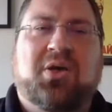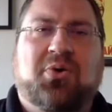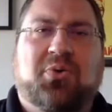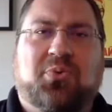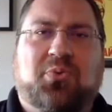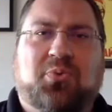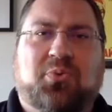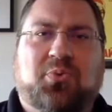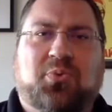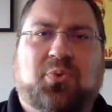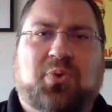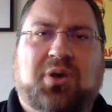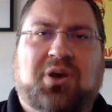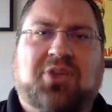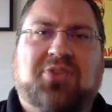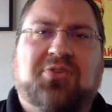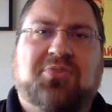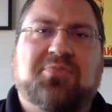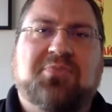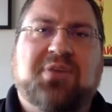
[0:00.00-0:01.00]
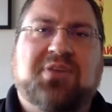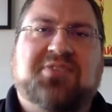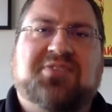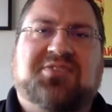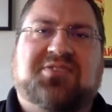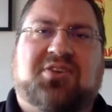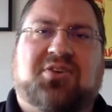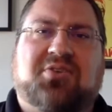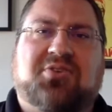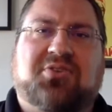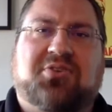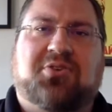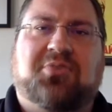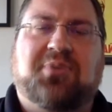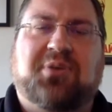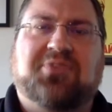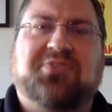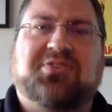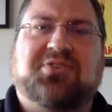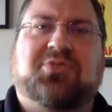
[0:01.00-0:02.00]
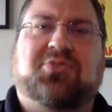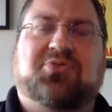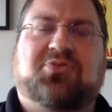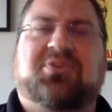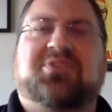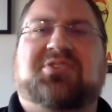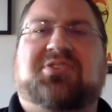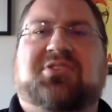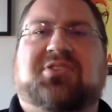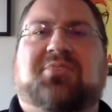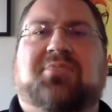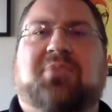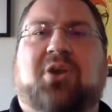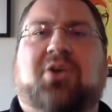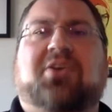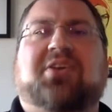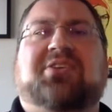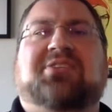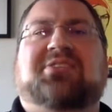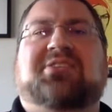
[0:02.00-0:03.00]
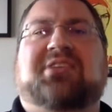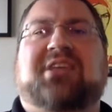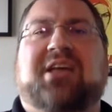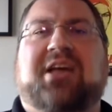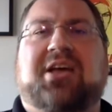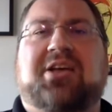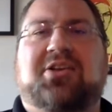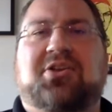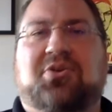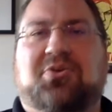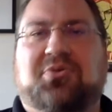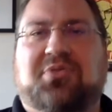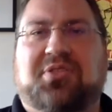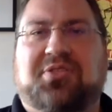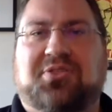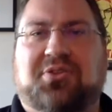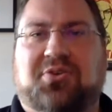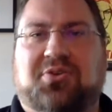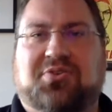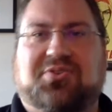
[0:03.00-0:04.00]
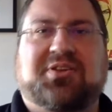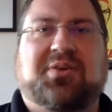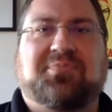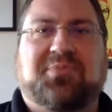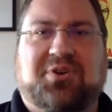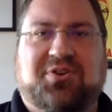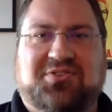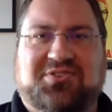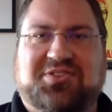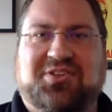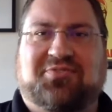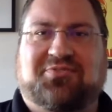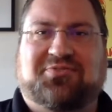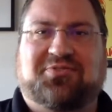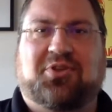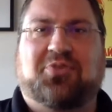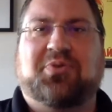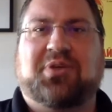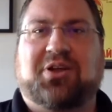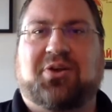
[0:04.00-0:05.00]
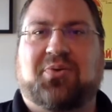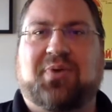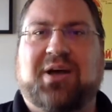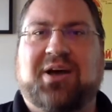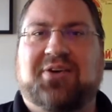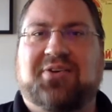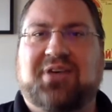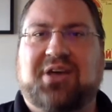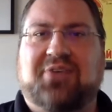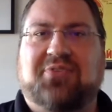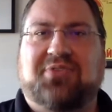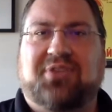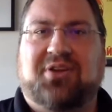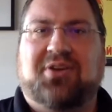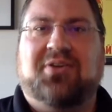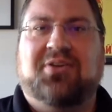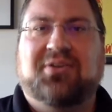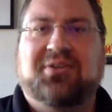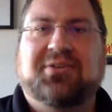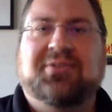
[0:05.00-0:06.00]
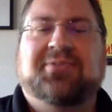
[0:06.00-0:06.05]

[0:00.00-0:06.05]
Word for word: What other myths are there about Zero Trust in the market today? I know that there are some that are still floating around out there.